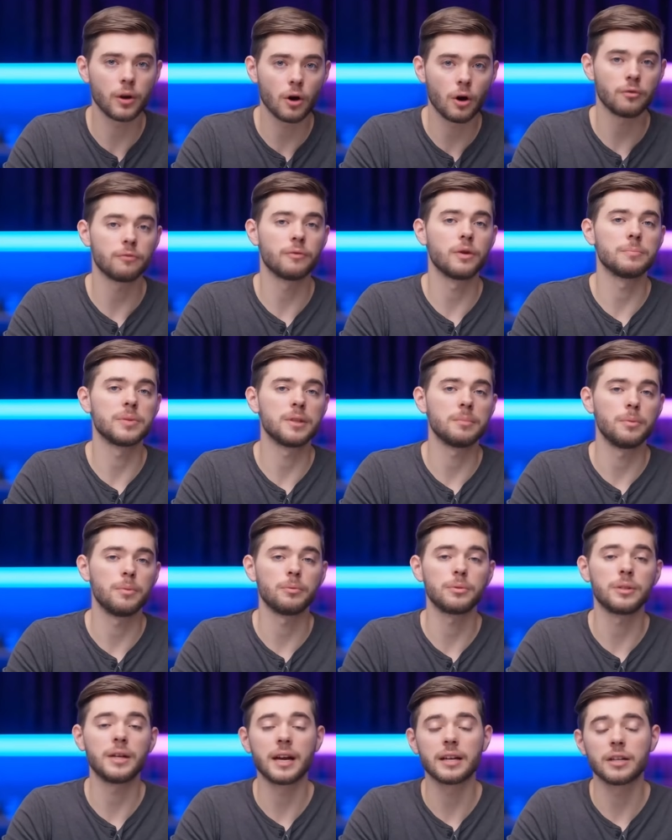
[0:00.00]
gone from
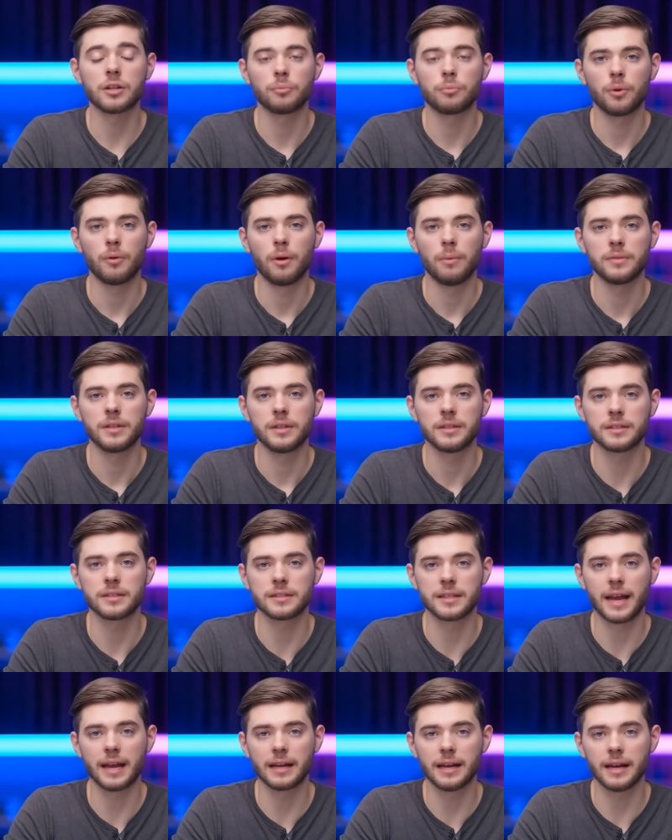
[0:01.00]
simple text prompts and
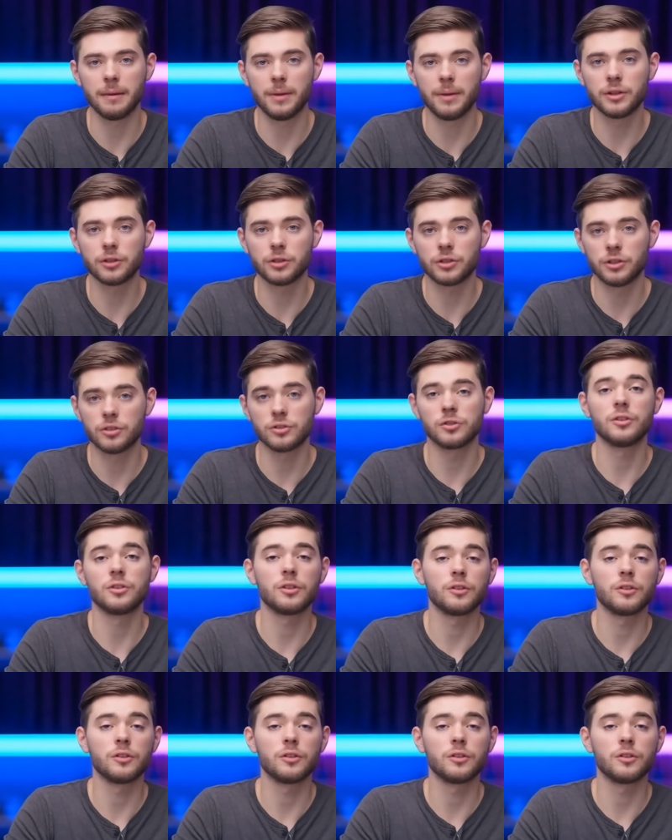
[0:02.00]
static images